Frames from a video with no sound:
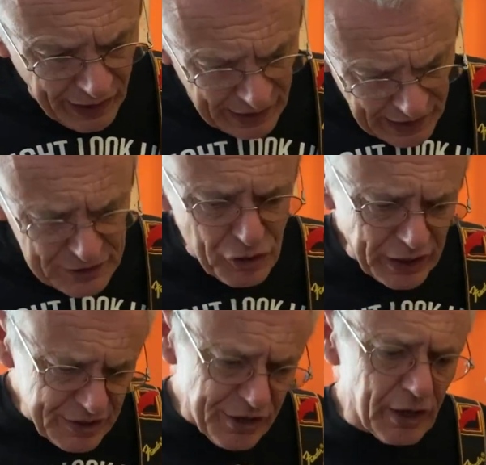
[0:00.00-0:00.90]
electric
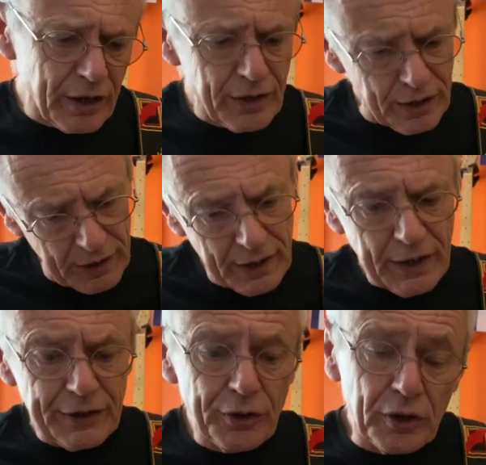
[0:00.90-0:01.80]
guitar
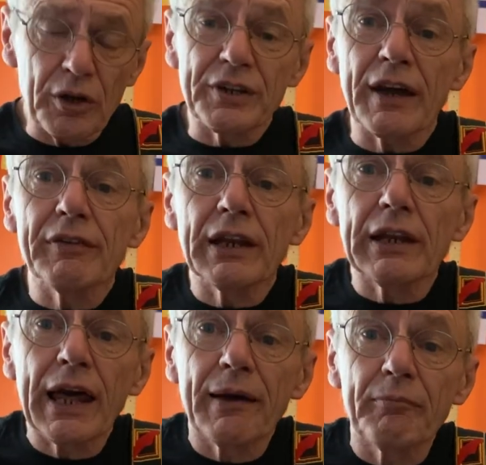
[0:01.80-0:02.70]
you could have a
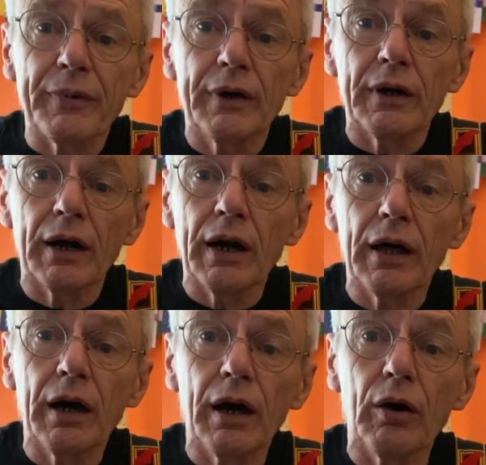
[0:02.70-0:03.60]
little amp
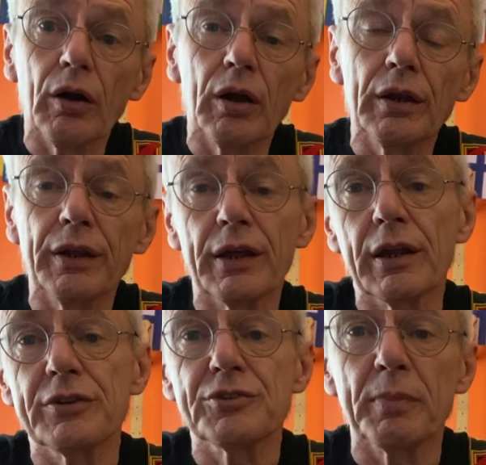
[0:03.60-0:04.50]
uh, on uh,
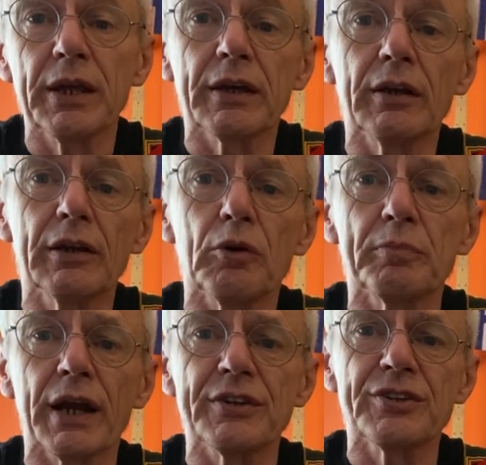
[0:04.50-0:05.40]
a speaker a little
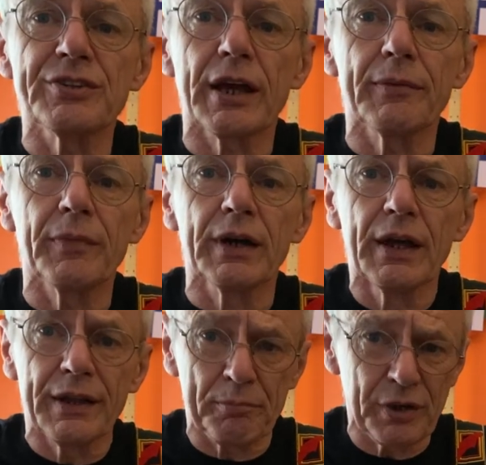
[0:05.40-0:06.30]
practice amp
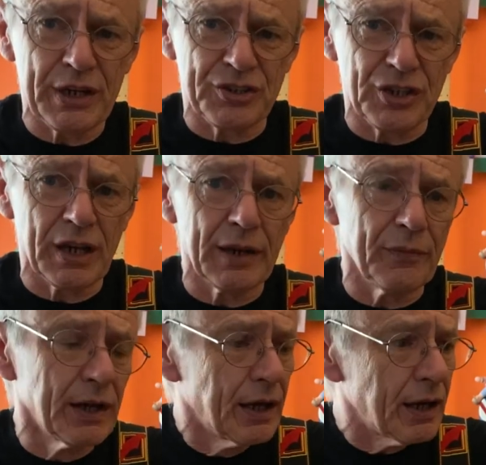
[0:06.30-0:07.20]
they're pretty
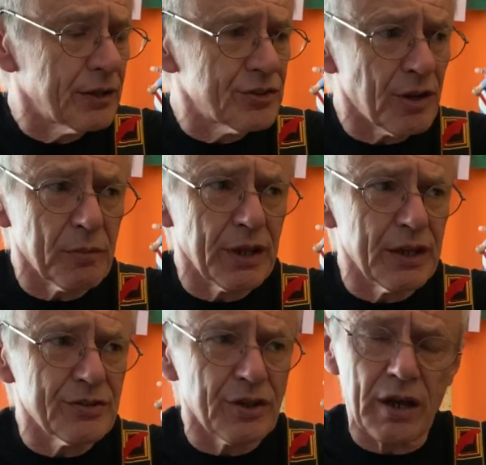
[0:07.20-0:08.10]
cheap and some of
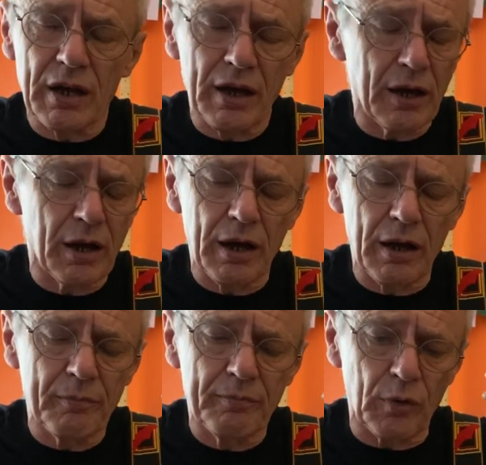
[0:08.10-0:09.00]
these uh,
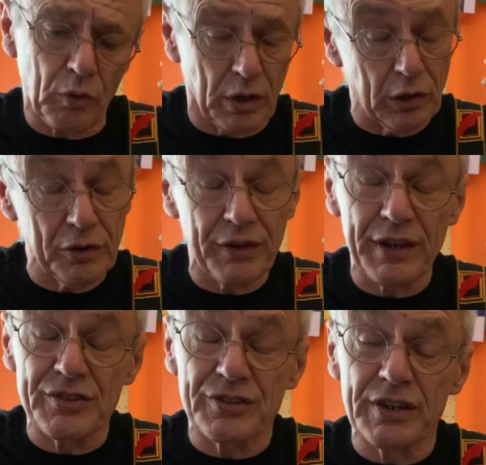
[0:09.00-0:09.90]
um, or a lot of
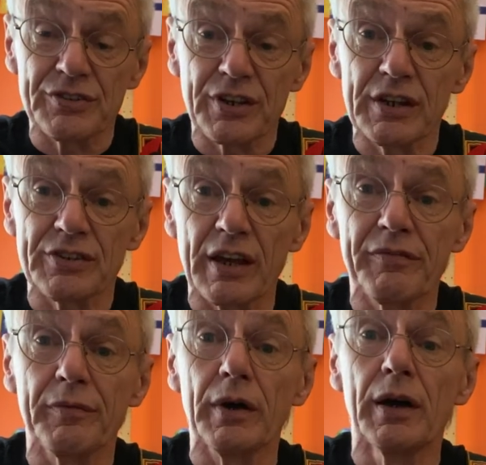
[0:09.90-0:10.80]
these these days
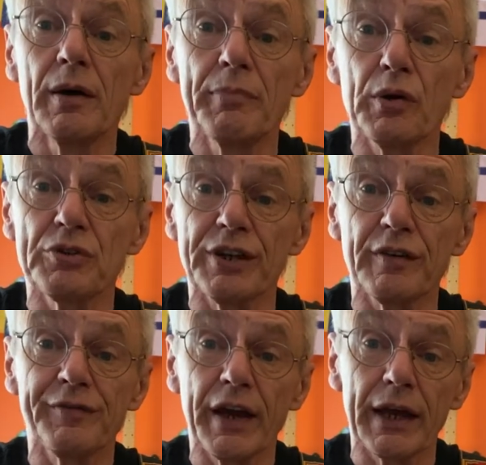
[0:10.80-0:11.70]
have built-in
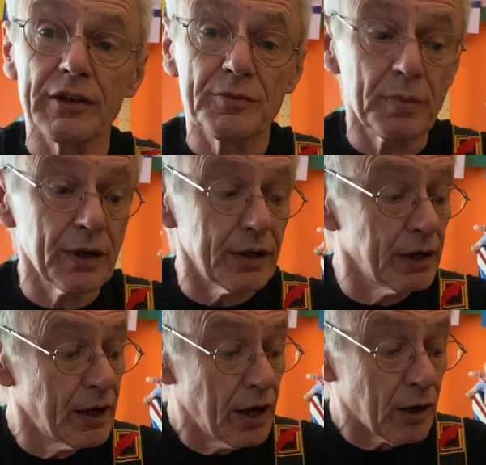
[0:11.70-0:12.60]
effects but
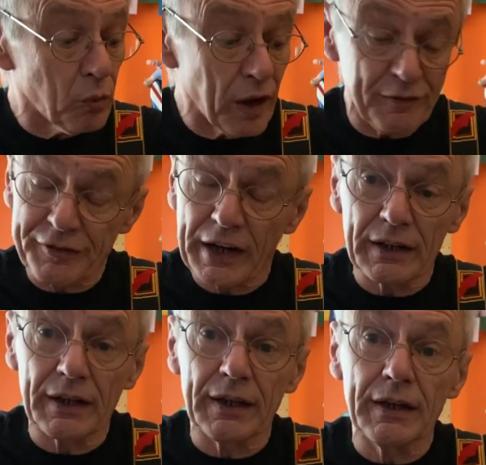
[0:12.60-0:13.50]
quite
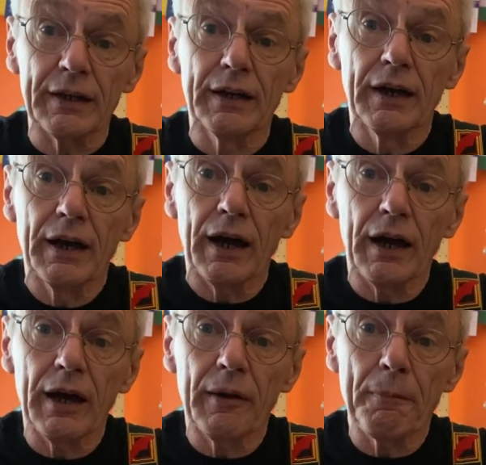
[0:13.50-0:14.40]
frankly,
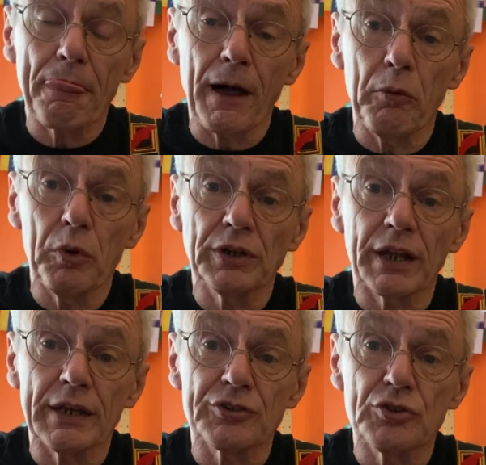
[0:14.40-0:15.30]
um, I wouldn't
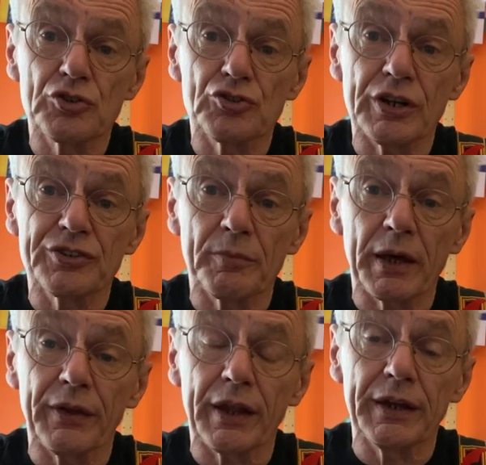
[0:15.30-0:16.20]
get too stressed
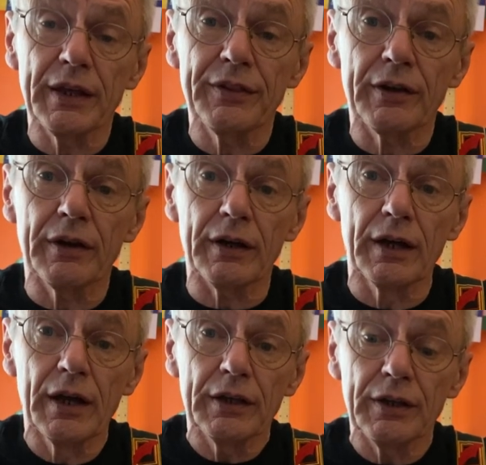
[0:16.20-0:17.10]
about that either.
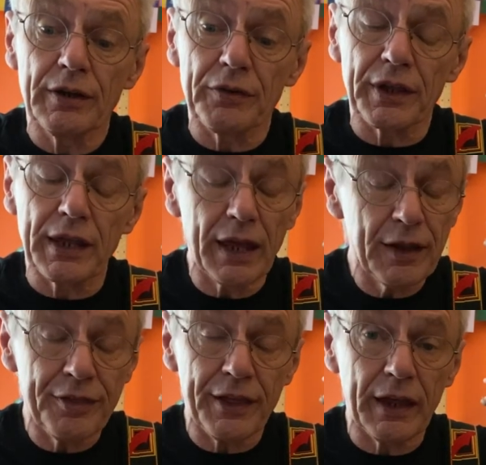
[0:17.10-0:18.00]
You know, the
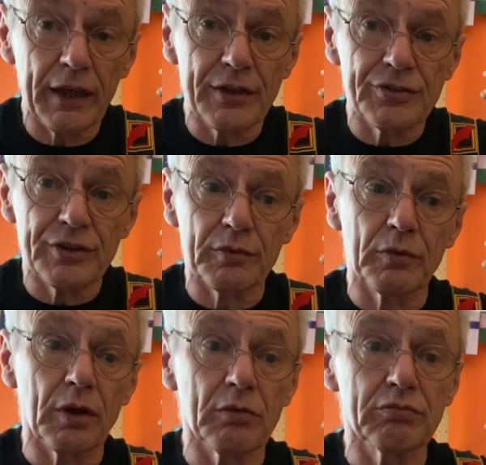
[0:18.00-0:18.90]
key thing is,
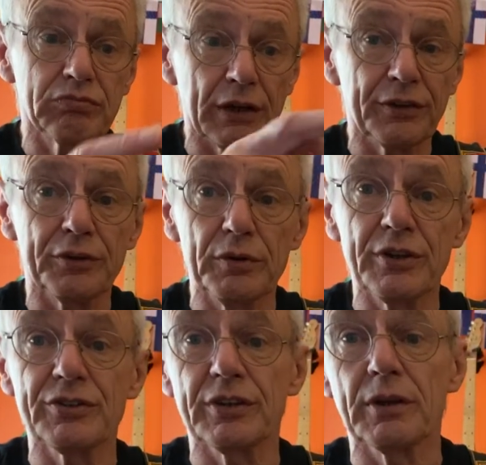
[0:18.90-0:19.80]
and I'll run through this